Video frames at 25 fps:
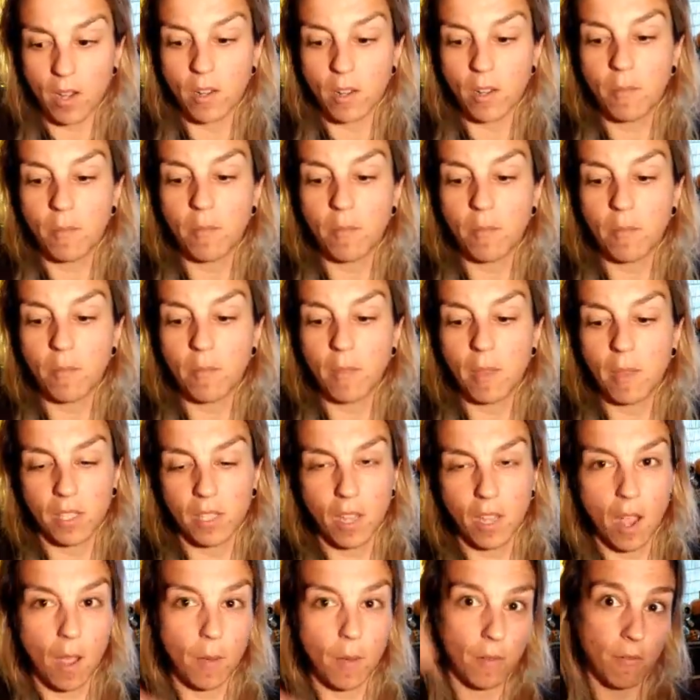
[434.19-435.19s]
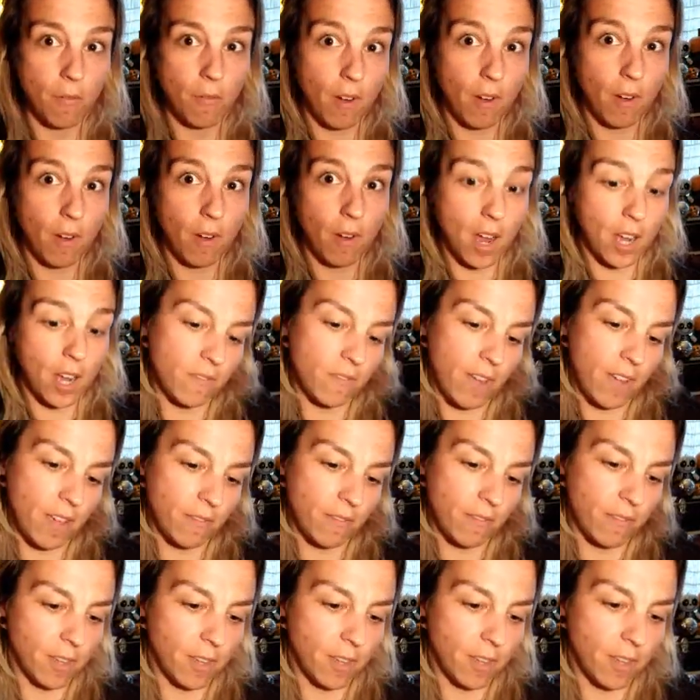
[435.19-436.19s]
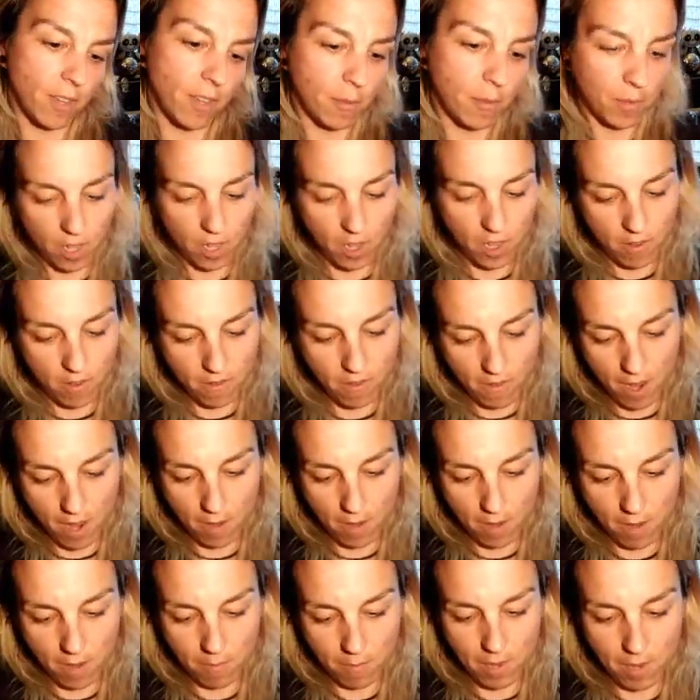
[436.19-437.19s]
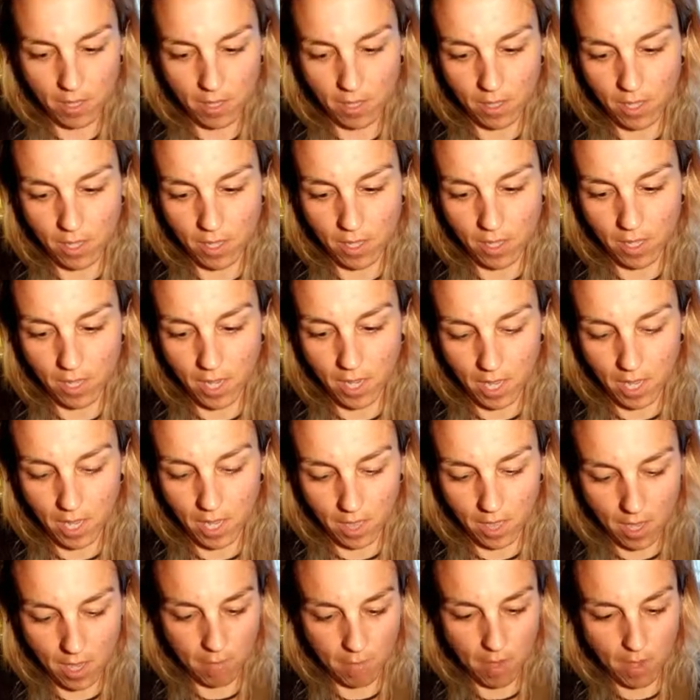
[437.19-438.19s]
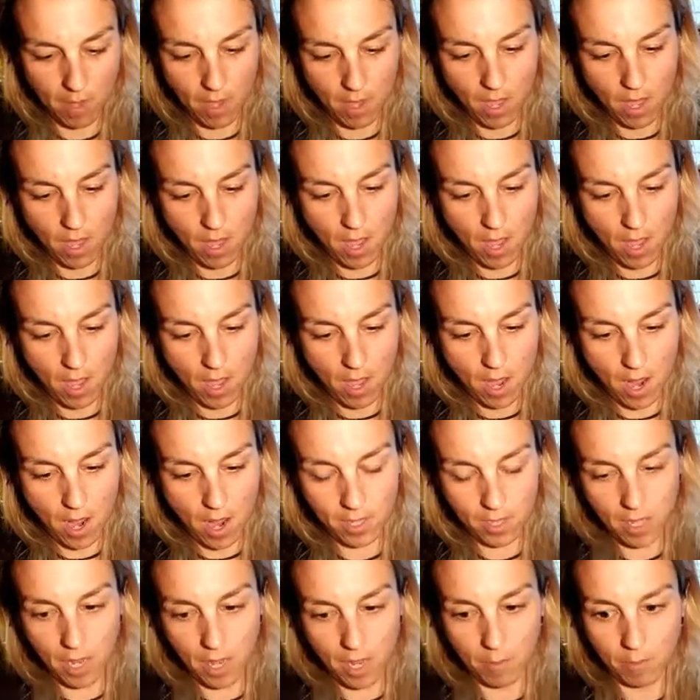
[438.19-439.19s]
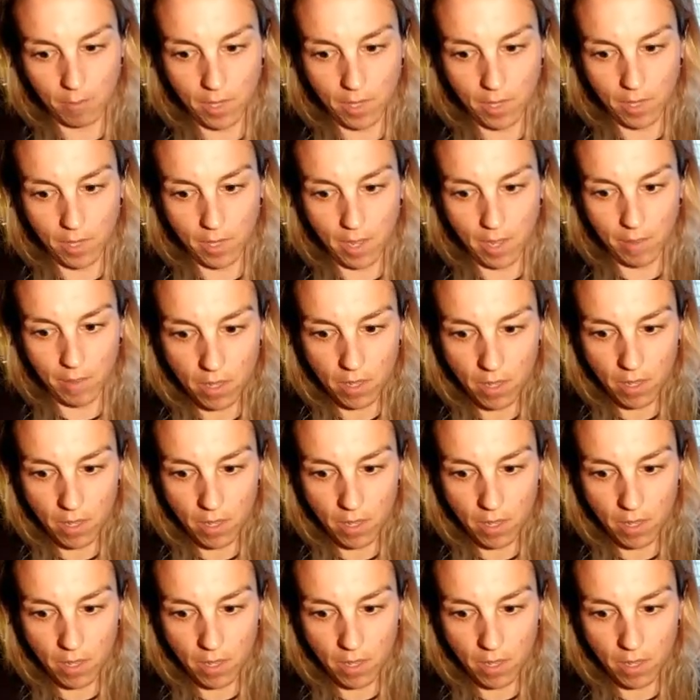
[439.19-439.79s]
Maybe it's time to rise your divine feminine and divine masculine and get them on the same level.